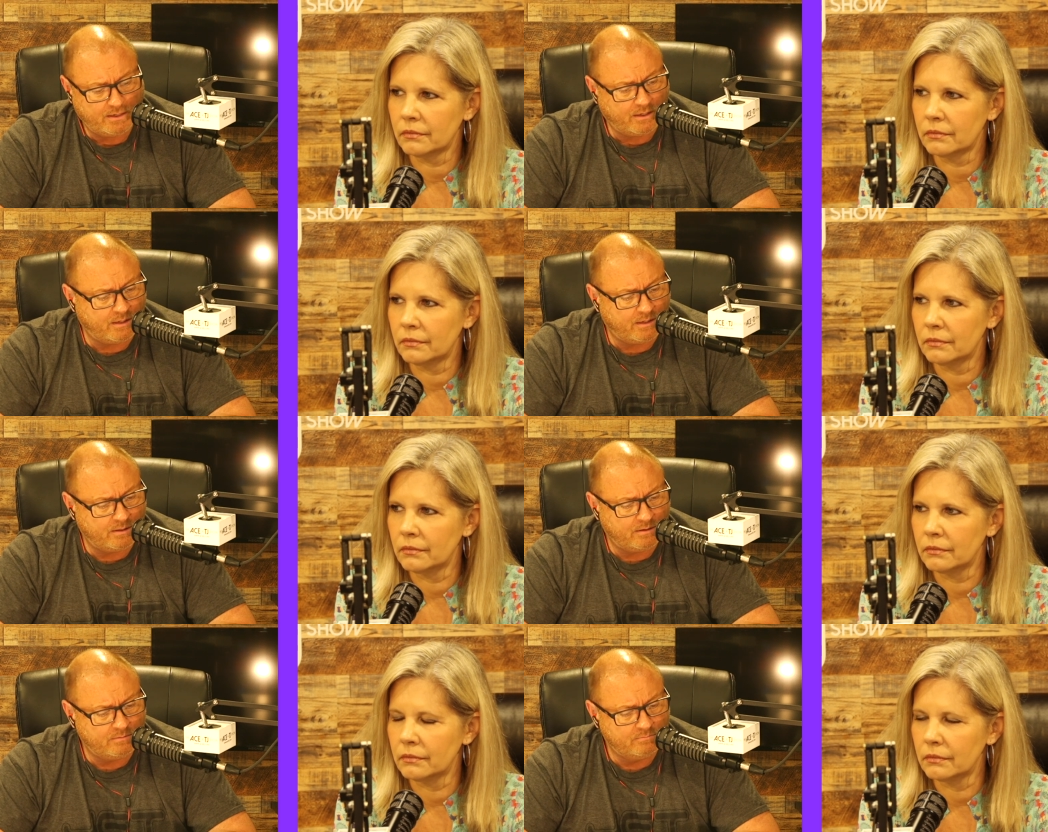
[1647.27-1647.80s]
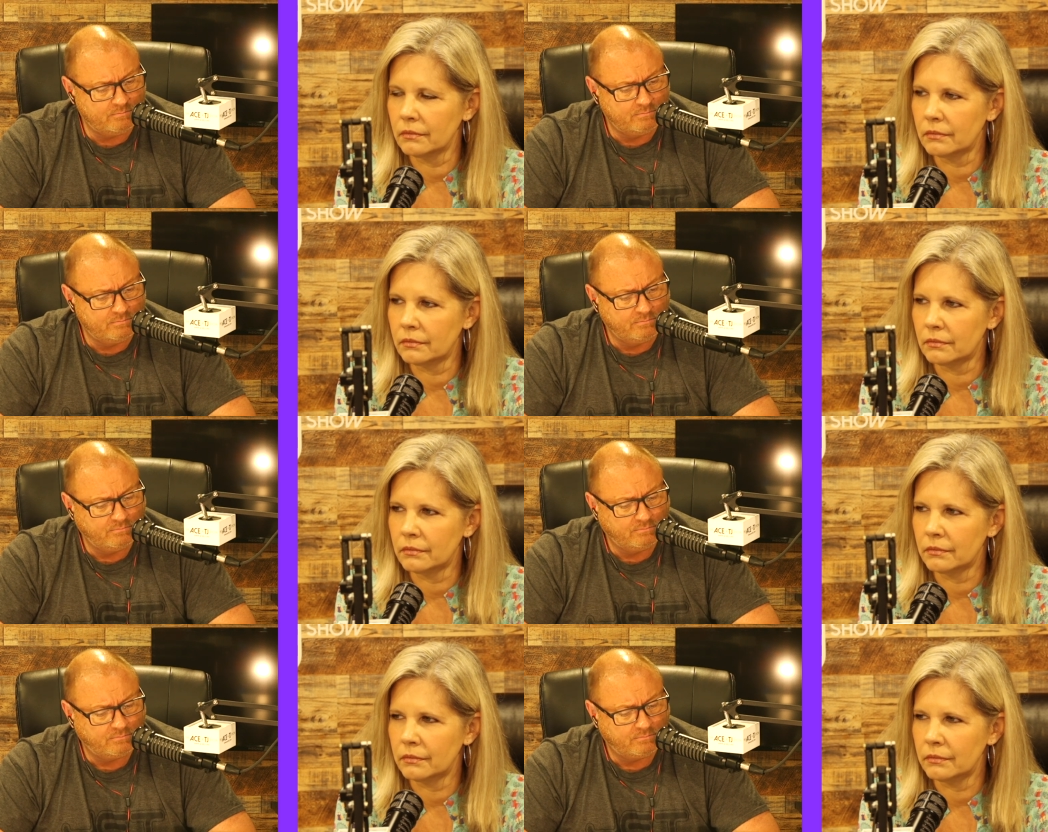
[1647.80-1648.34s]
Speaker 1: Have
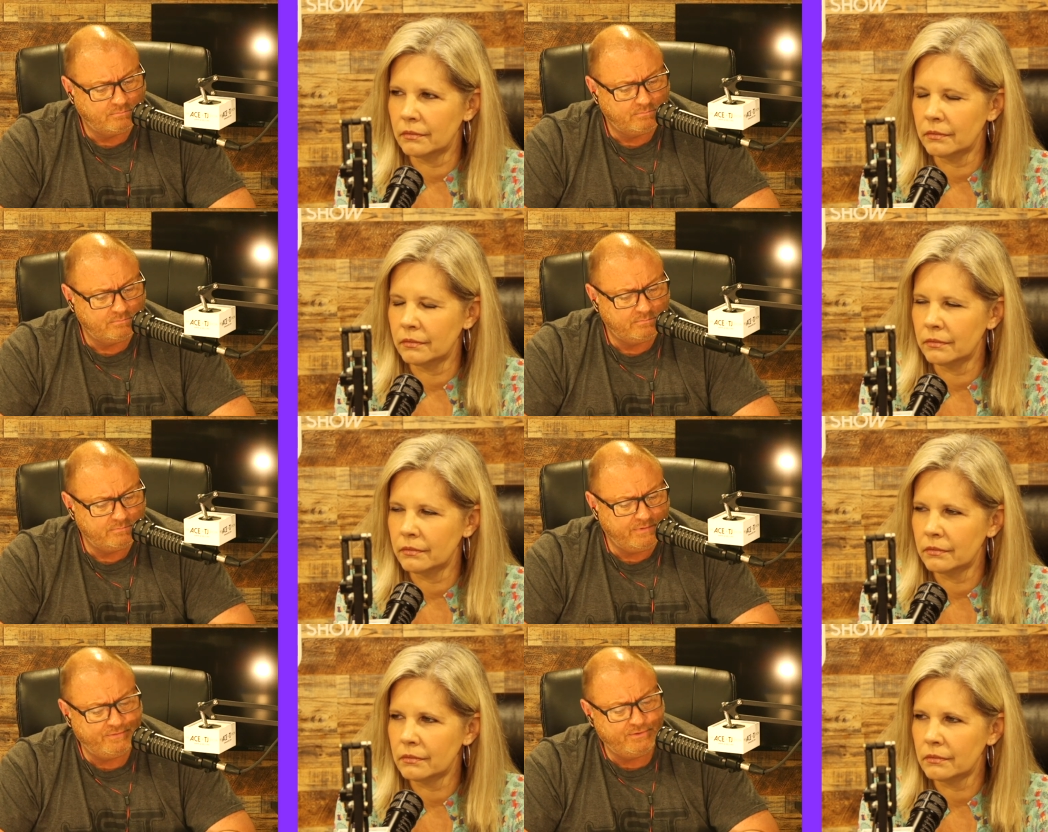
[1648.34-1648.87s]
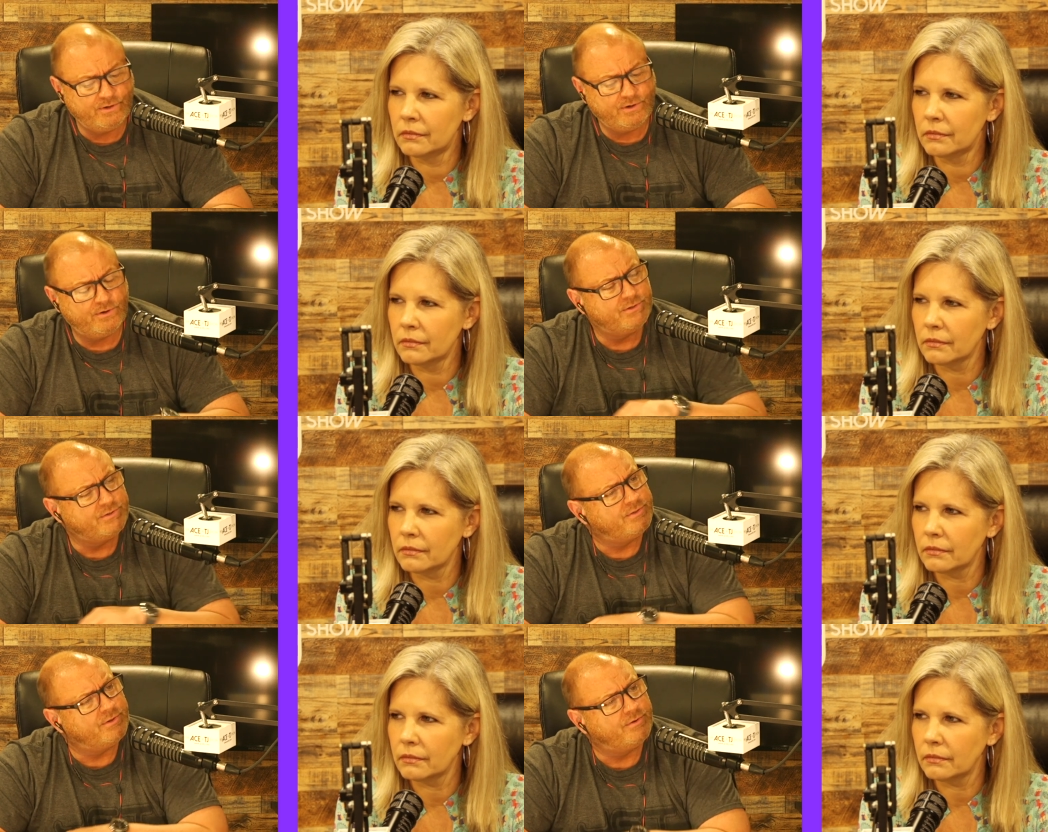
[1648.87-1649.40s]
you
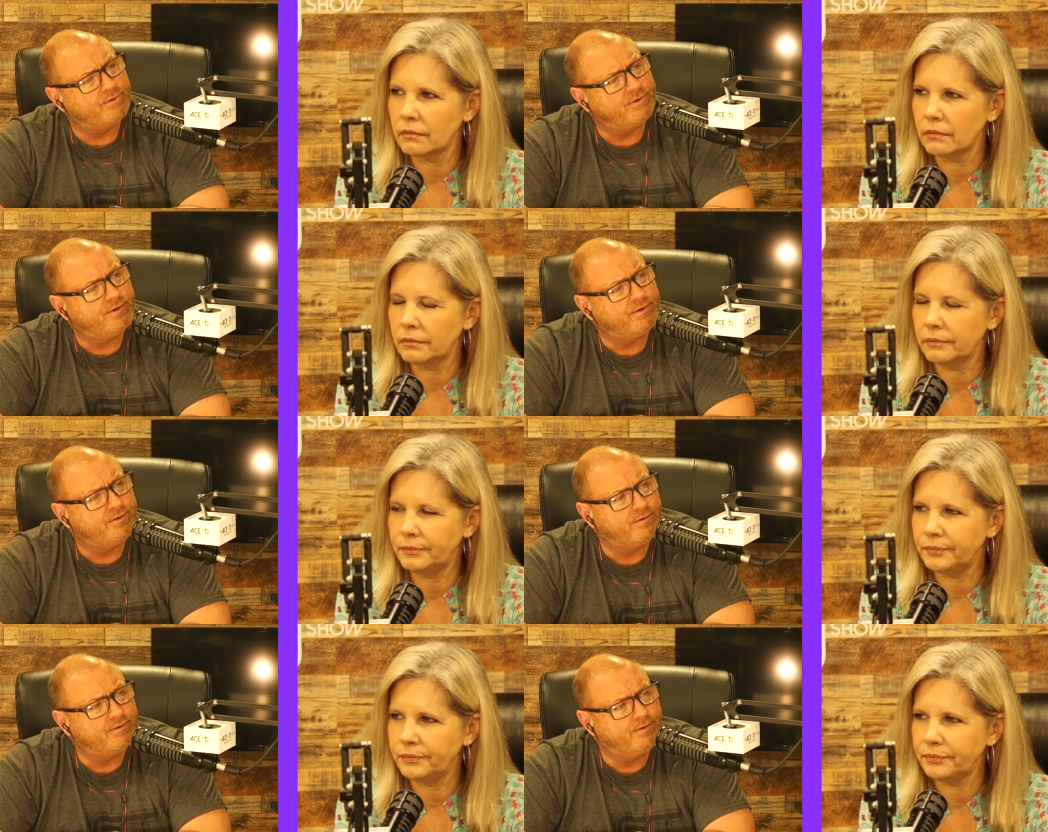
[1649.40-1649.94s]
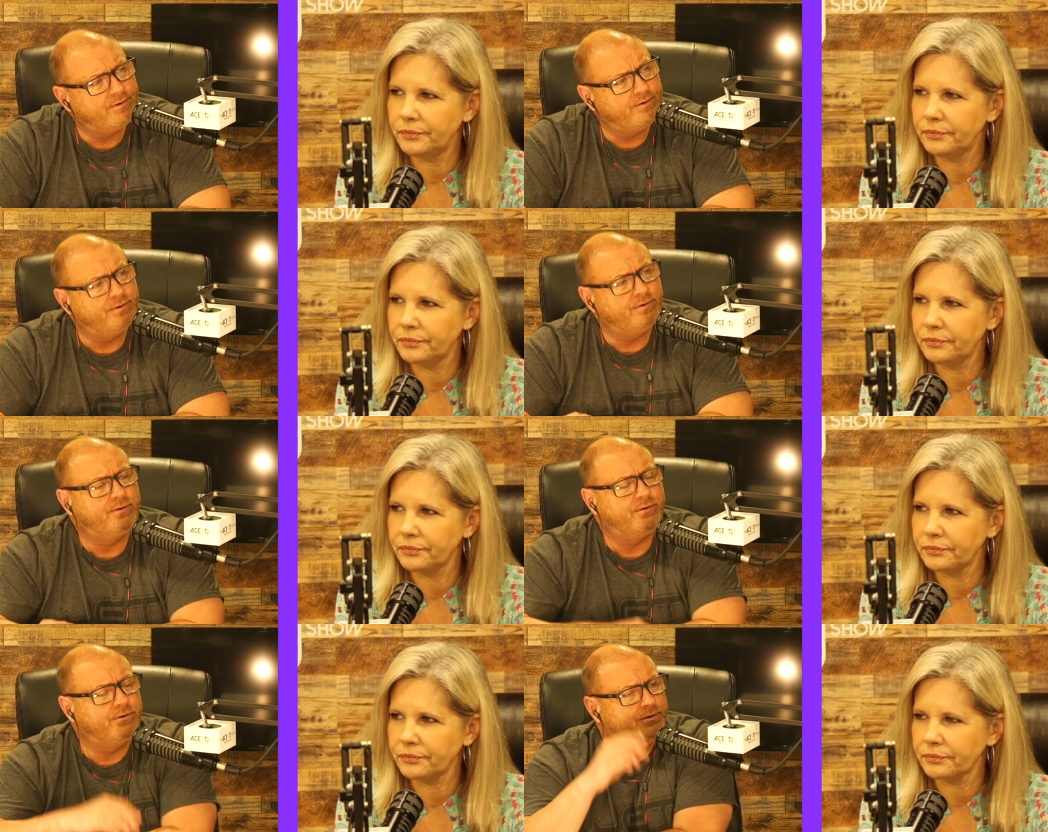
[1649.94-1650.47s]
noticed though that your
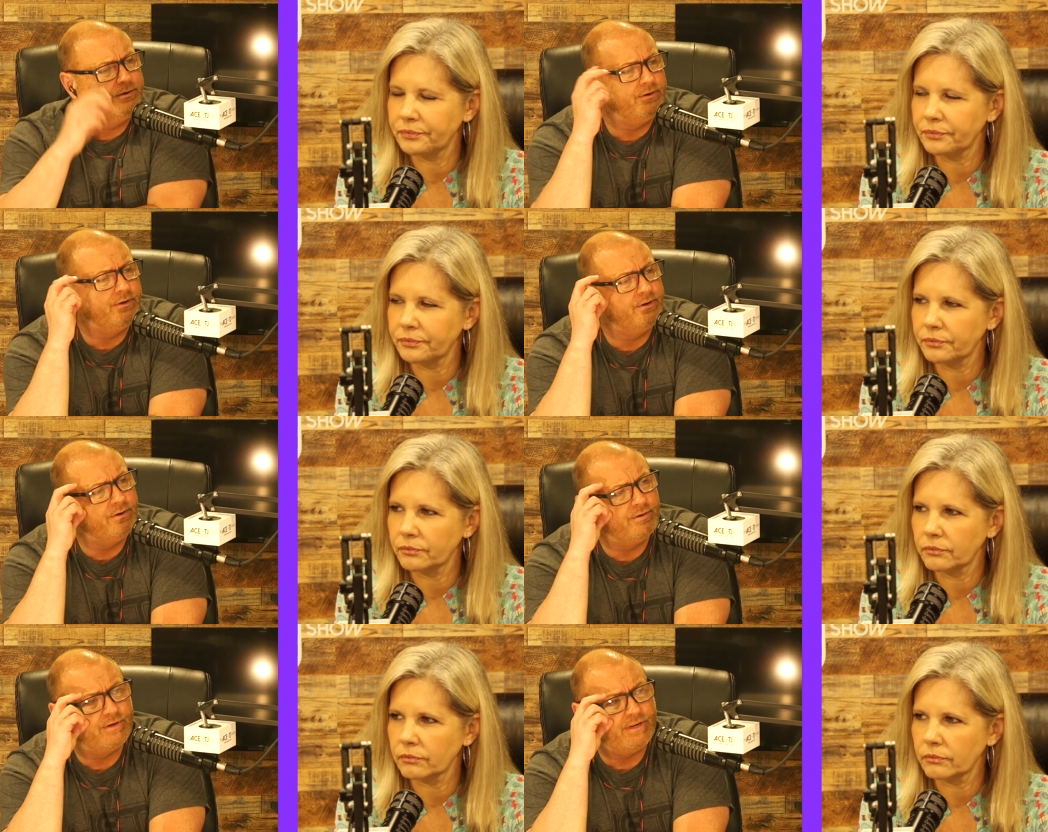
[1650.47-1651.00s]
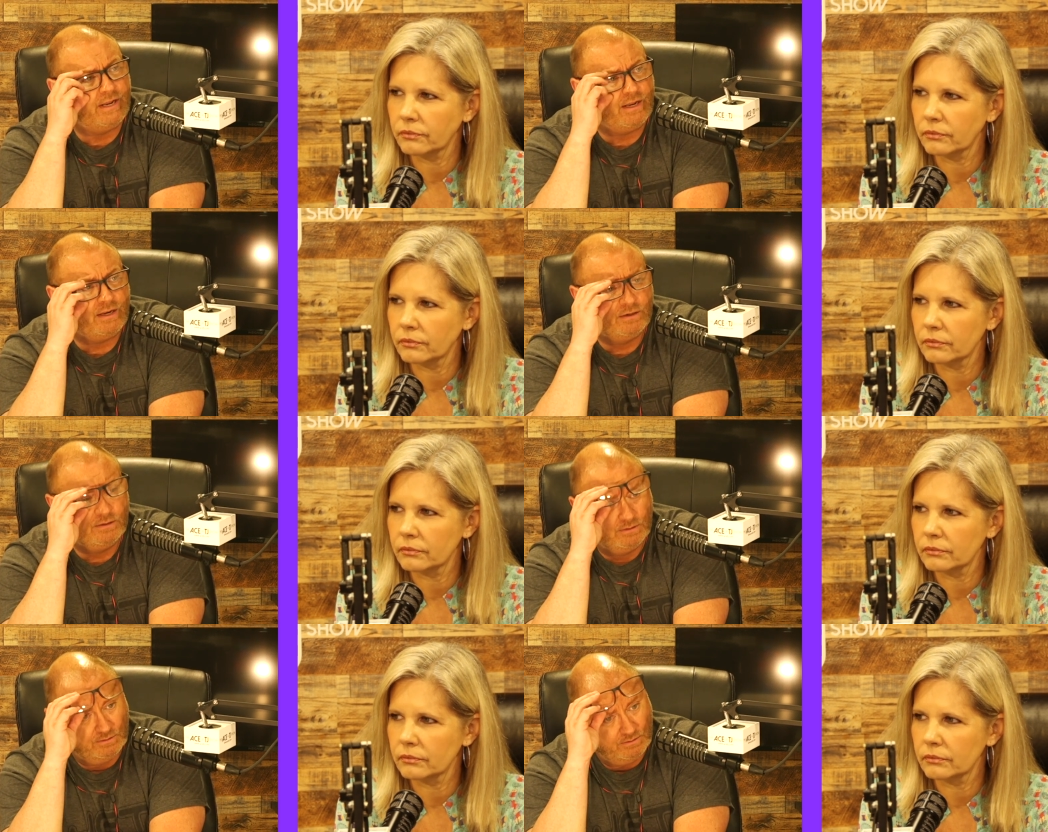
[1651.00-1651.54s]

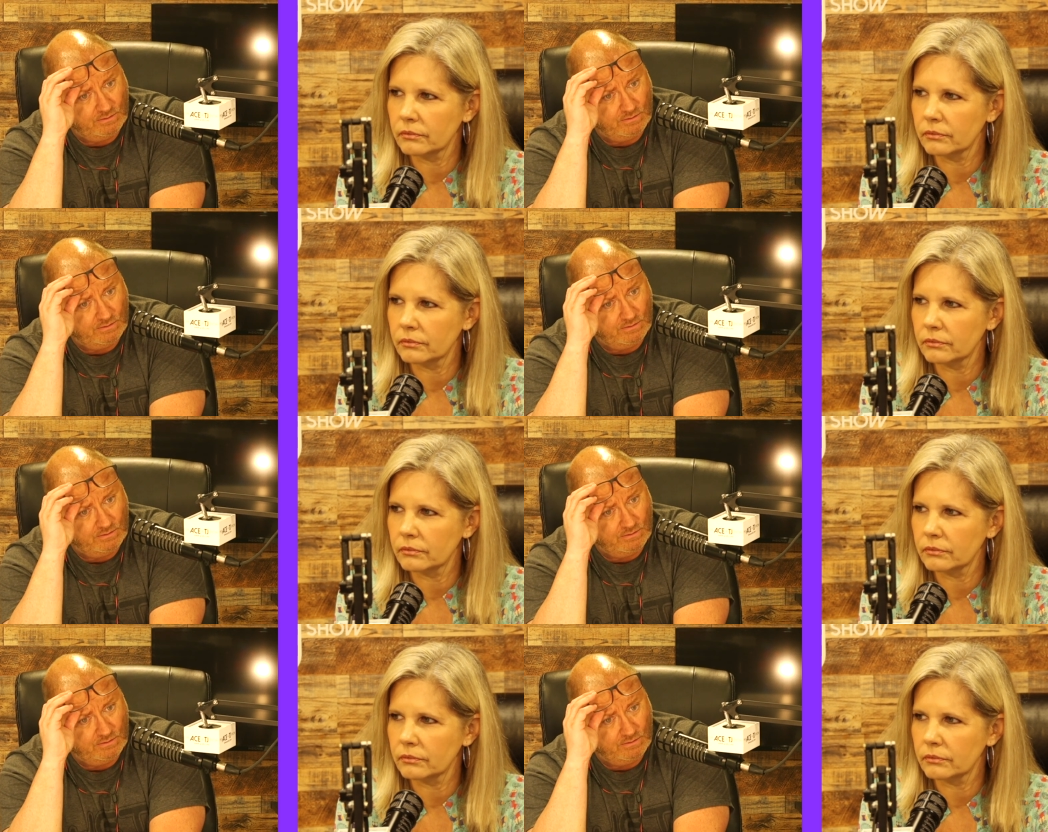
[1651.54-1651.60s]
dad,